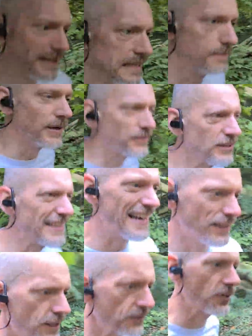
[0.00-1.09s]
earbuds, so you get a
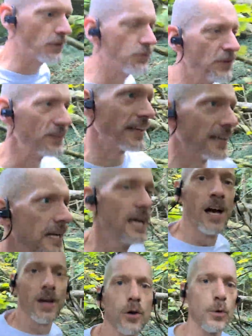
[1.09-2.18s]
nice tight fitting
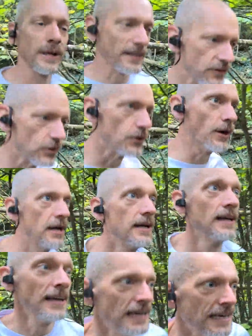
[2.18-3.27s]
according to
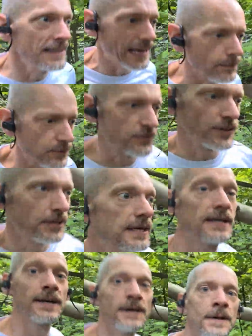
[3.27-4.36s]
the aperture.
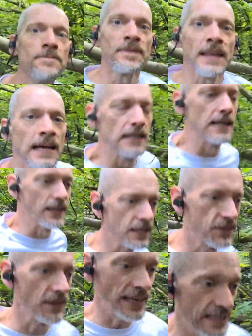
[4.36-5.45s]

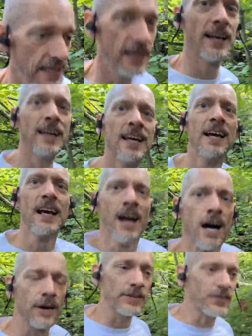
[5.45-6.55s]
They
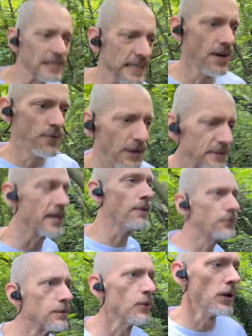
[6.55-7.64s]
are actually very
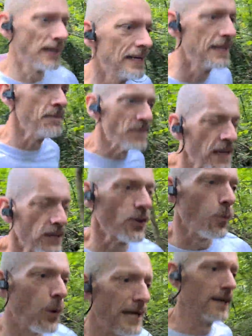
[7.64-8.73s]
comfortable to
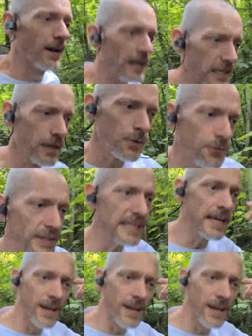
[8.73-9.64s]
wear. I love the